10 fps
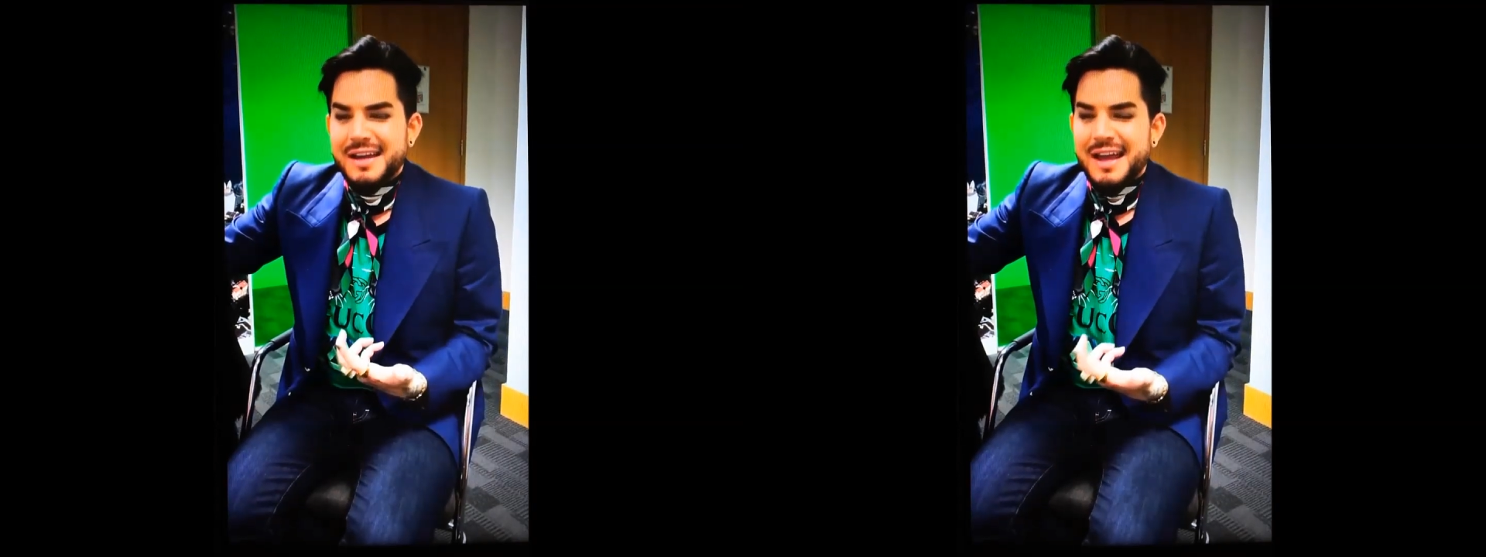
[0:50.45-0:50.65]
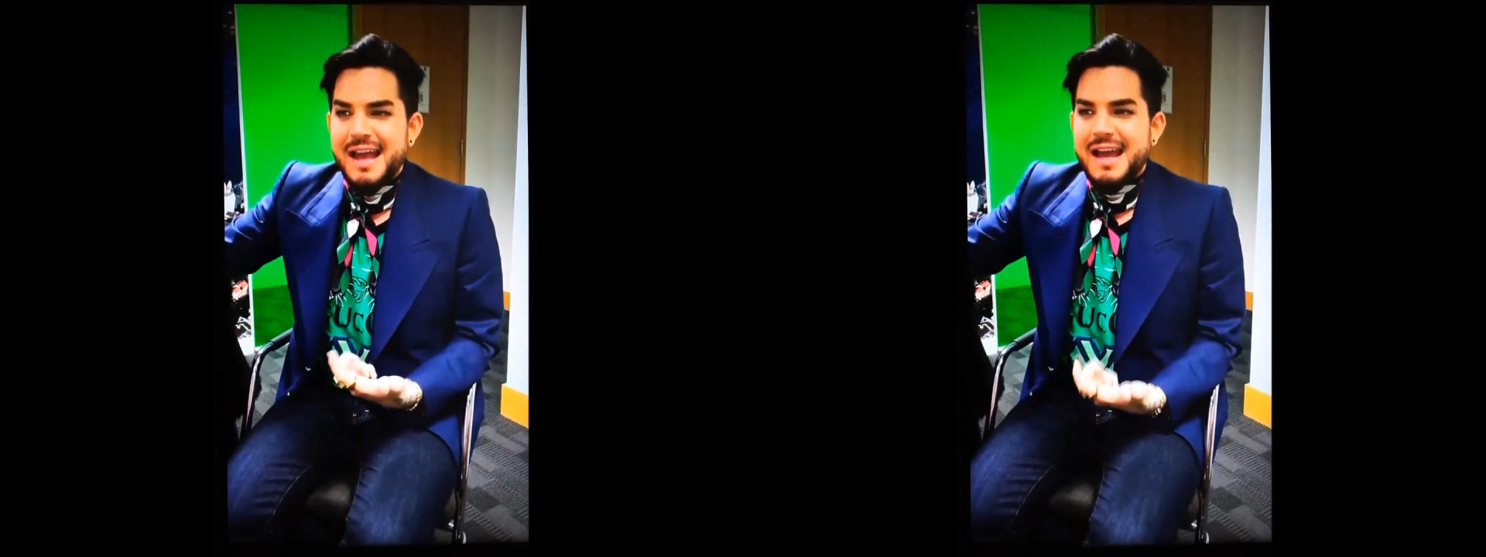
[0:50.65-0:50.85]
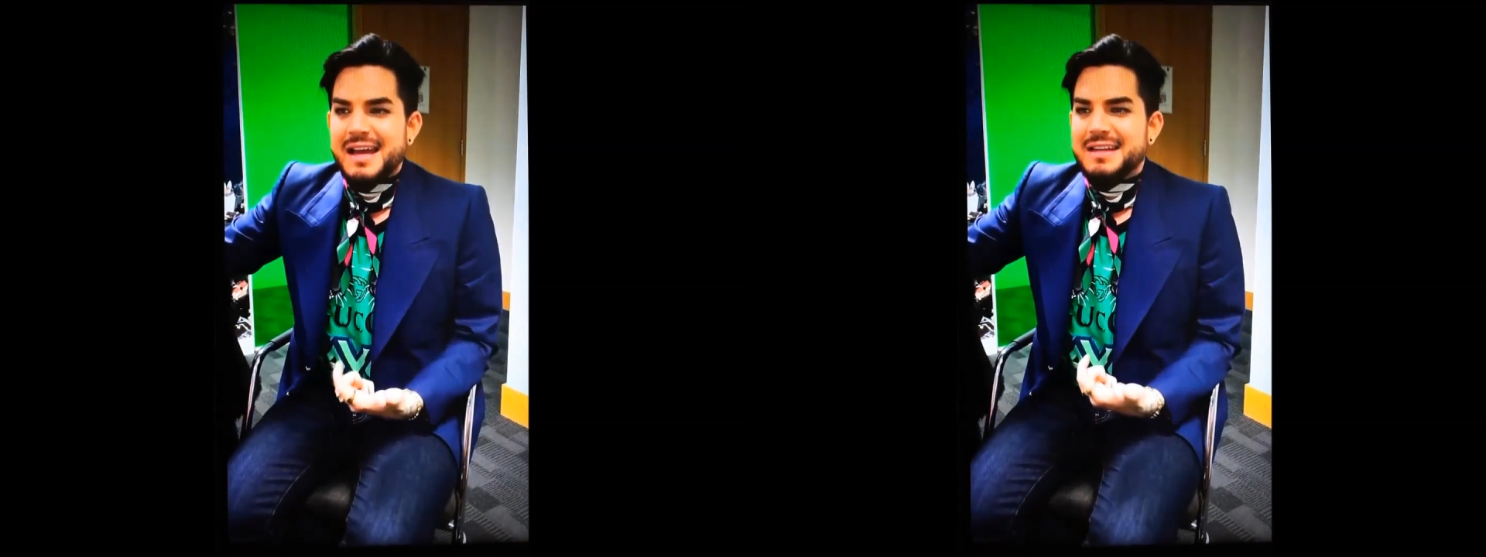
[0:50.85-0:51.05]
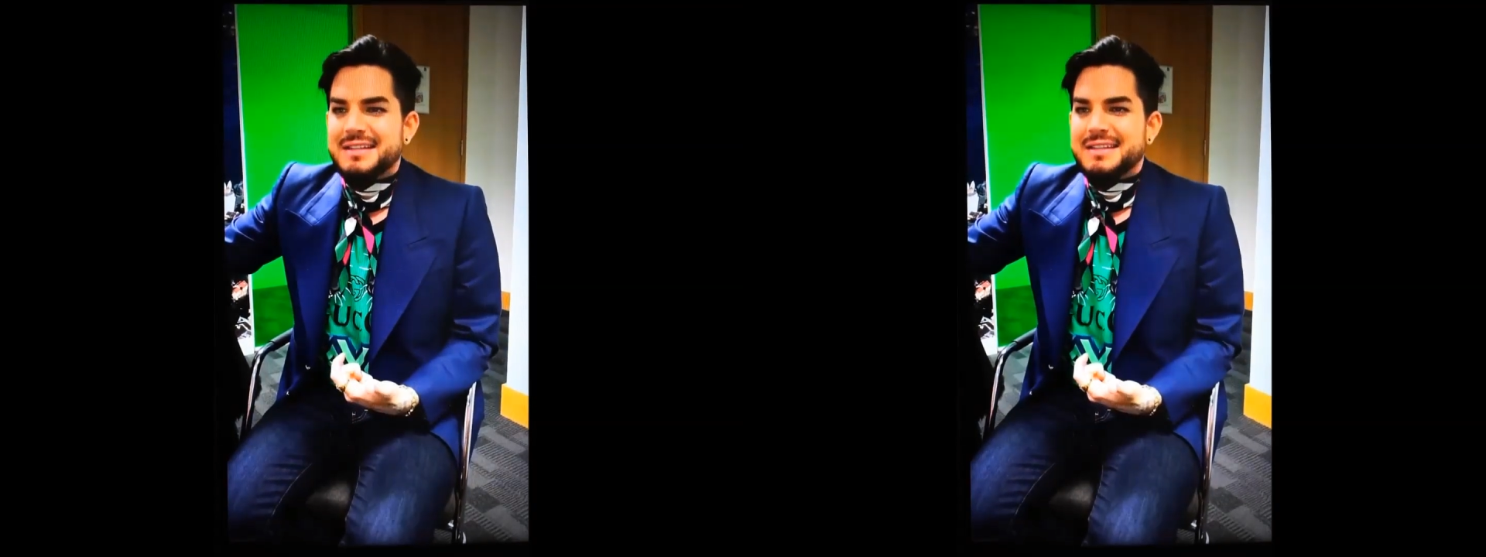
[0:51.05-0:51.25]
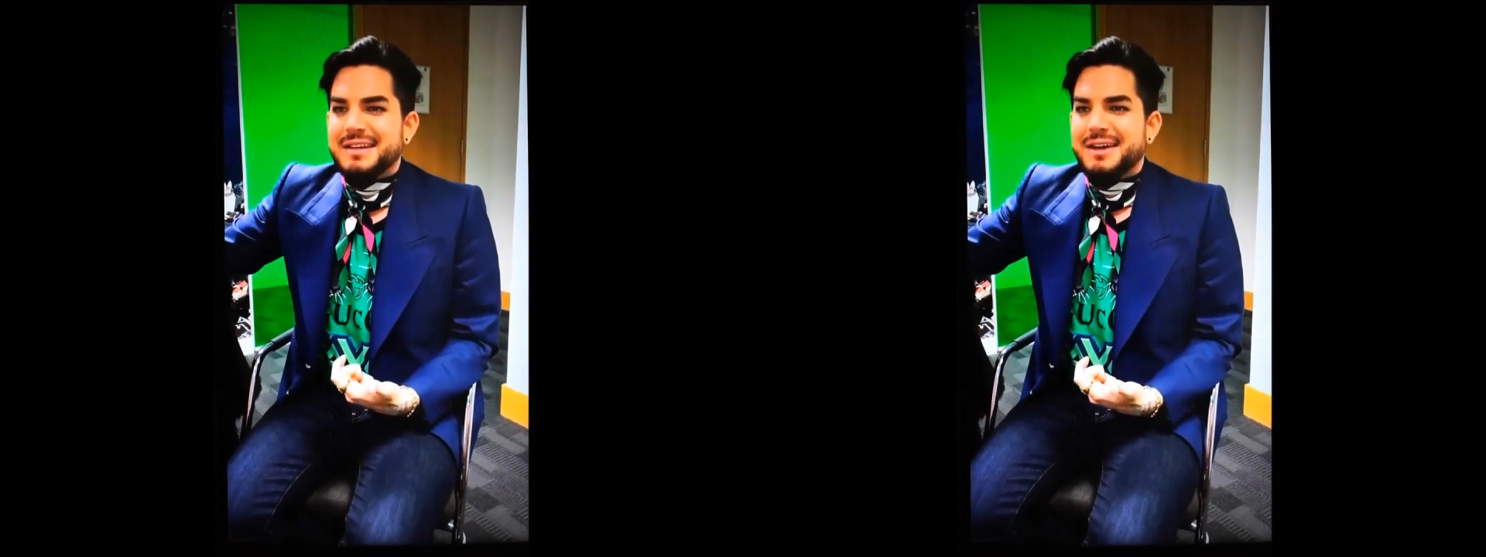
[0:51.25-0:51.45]
And
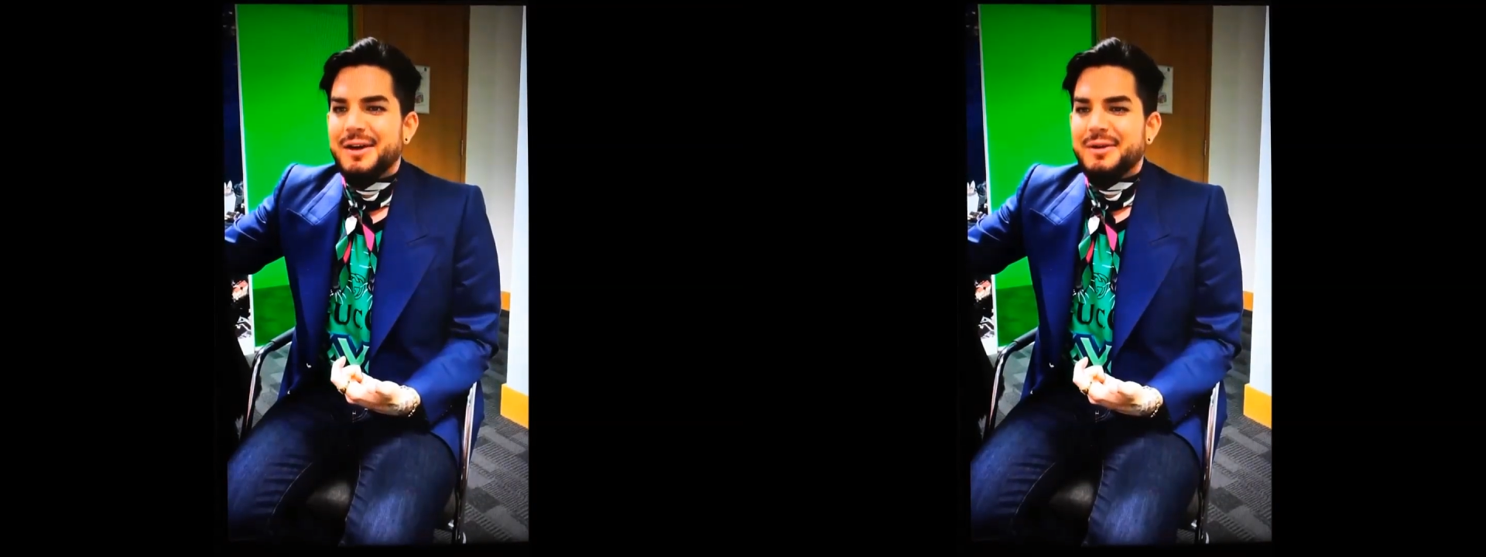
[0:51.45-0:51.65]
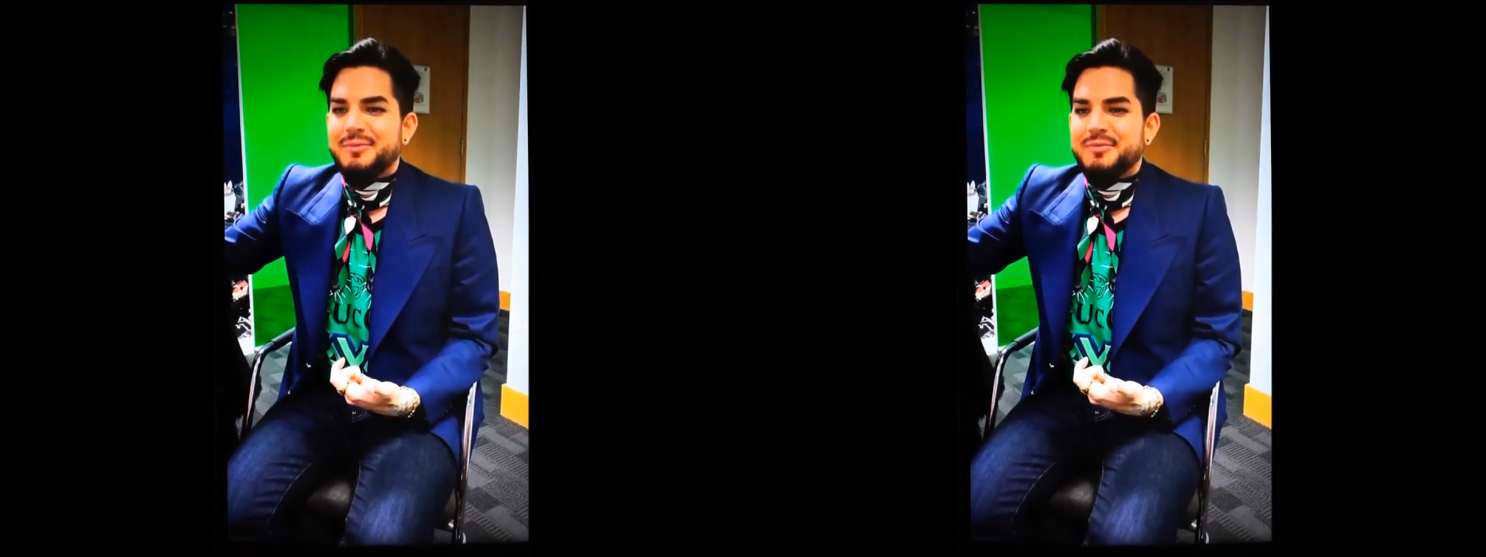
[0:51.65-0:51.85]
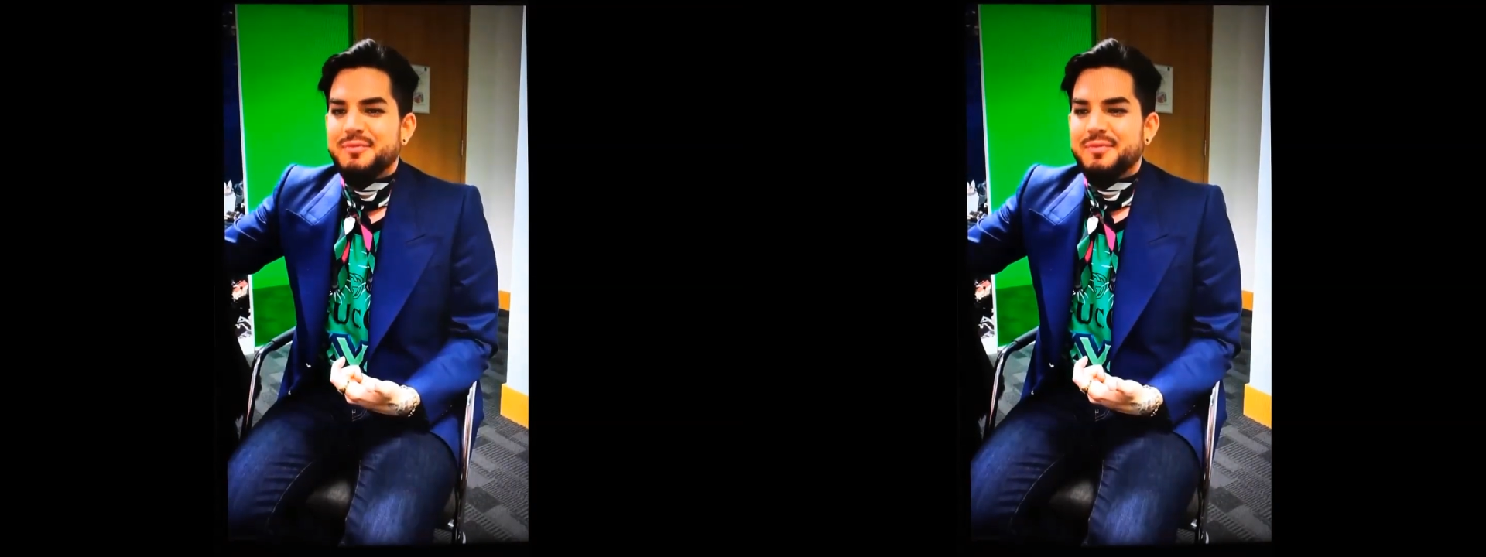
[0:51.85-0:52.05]
um,